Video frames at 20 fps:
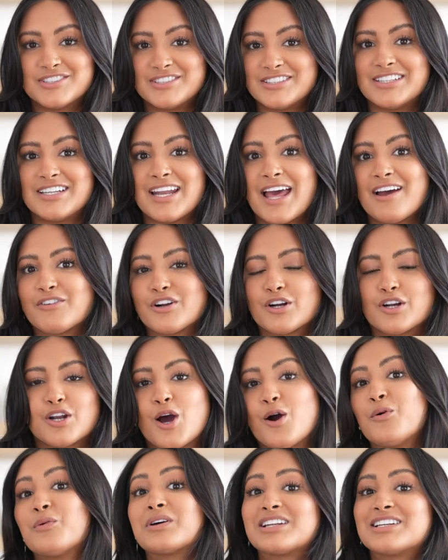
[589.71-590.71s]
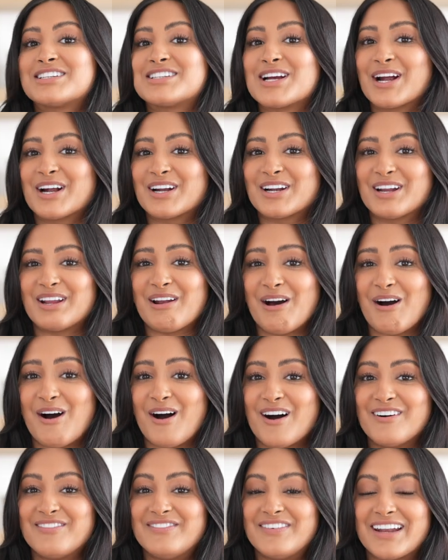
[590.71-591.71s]
never know when to turn it
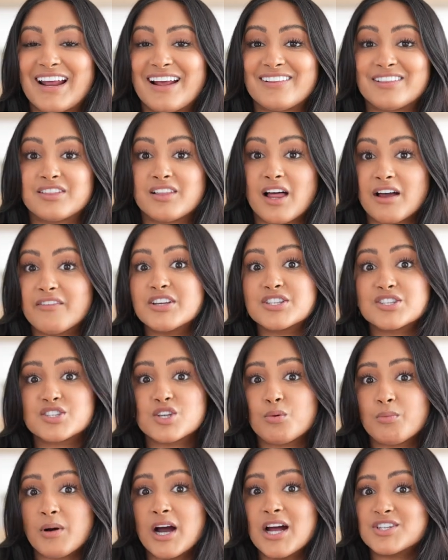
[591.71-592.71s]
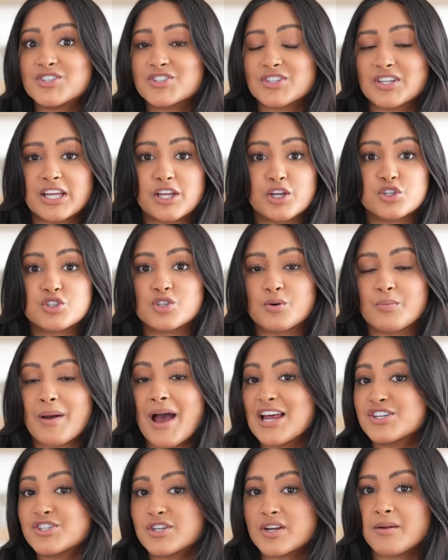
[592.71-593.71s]
off, and I love it so much. Like, you're so
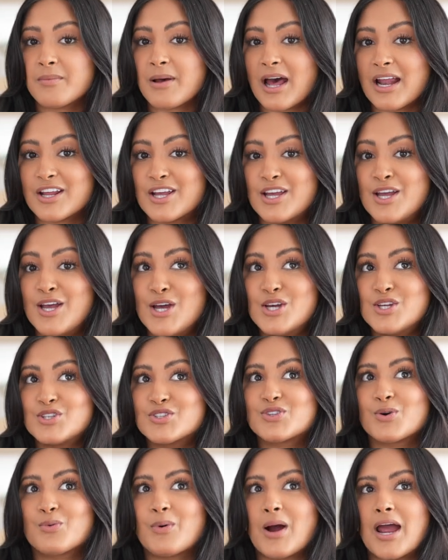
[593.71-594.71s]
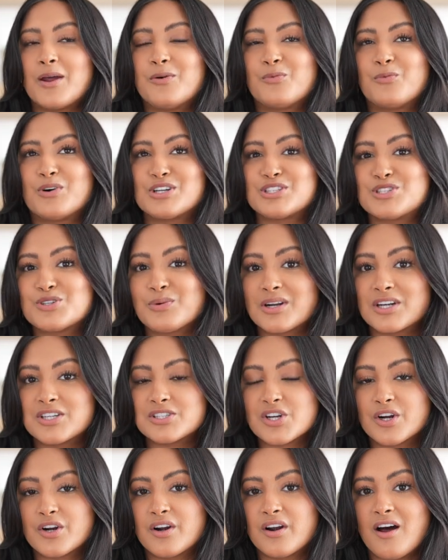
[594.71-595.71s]
passionate about it, so why would you want to
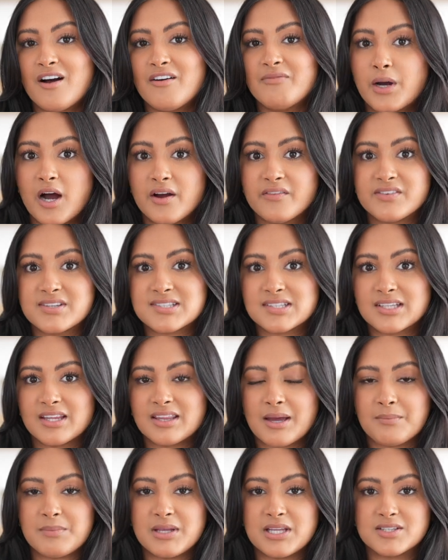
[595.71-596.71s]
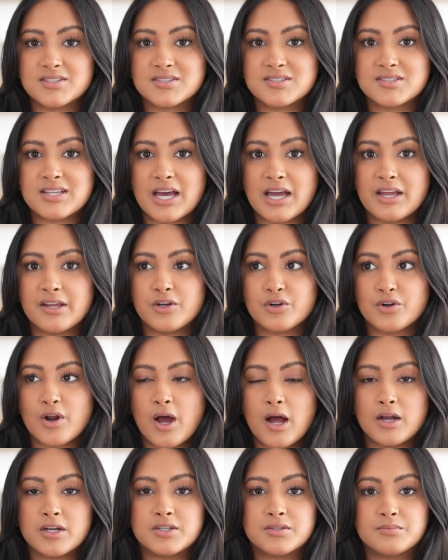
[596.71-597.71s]
turn it off? But obviously that means that you're
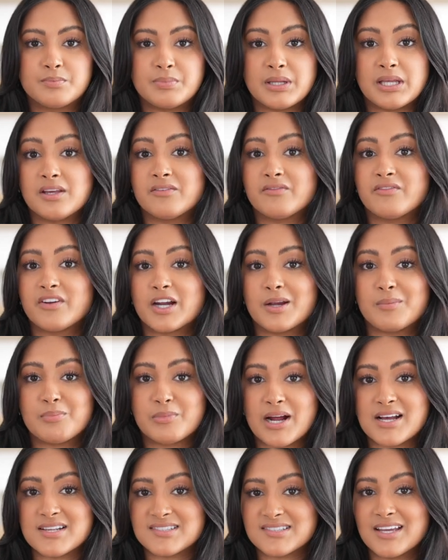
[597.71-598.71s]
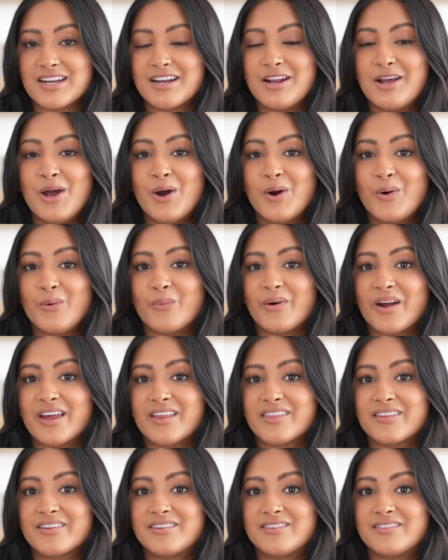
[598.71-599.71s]
not being very present
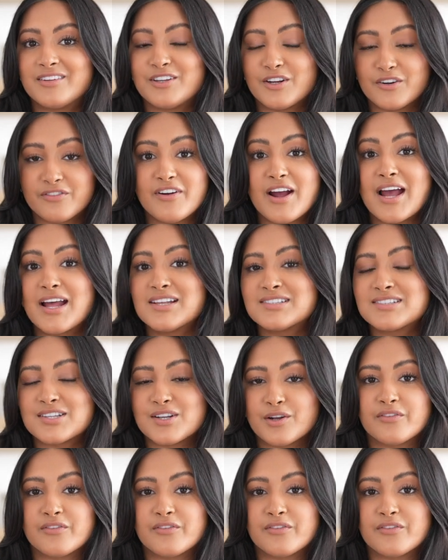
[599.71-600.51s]
with your friends and